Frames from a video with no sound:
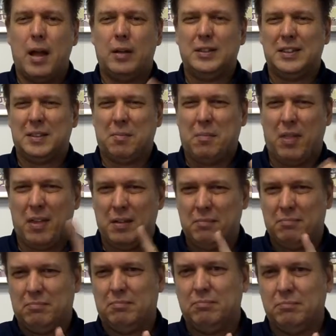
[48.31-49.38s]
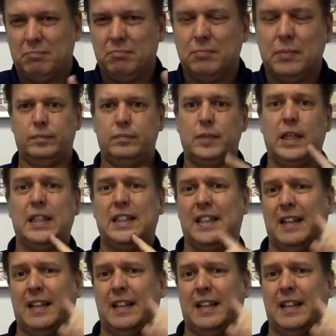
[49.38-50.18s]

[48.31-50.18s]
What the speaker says: And I'm talking about